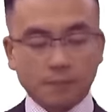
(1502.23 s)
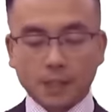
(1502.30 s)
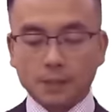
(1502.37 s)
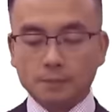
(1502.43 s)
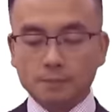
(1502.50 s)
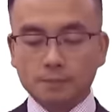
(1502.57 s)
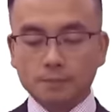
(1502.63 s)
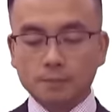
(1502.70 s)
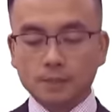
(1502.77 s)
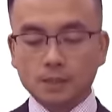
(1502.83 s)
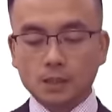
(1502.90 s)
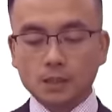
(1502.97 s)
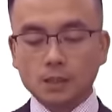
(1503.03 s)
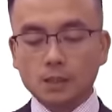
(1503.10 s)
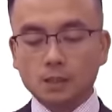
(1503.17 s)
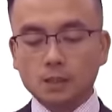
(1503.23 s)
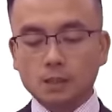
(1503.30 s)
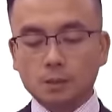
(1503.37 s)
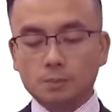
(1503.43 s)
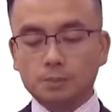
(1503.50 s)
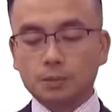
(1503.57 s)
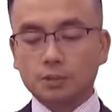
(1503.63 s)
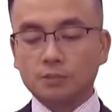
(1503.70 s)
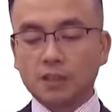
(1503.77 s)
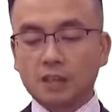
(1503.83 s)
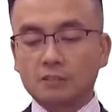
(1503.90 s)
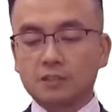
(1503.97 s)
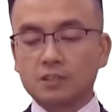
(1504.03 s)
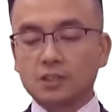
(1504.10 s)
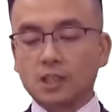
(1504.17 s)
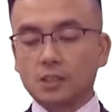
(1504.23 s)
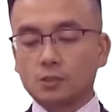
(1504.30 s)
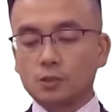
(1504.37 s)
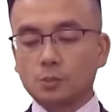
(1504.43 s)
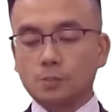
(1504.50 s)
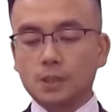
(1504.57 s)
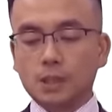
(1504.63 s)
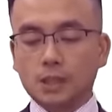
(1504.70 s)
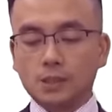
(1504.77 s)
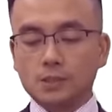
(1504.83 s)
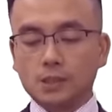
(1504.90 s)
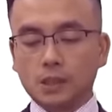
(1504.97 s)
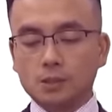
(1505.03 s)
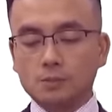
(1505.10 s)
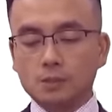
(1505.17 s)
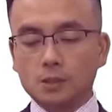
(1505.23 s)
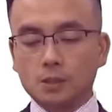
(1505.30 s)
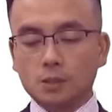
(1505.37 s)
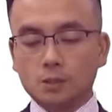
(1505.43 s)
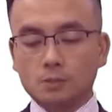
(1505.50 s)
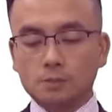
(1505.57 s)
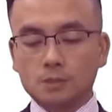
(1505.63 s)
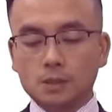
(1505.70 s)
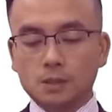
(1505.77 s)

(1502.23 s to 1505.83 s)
me the profit after tax, or PAT, or